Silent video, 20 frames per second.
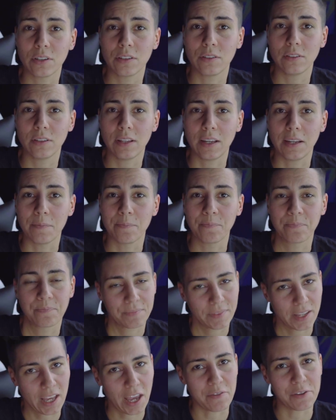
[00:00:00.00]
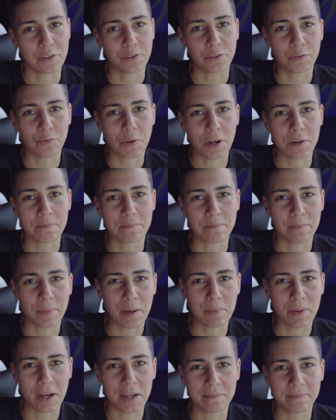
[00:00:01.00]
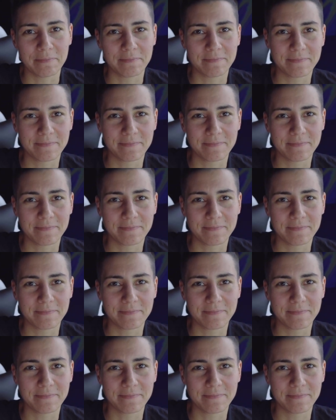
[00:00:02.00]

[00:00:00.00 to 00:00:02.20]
today. Have a good one. Bye bye.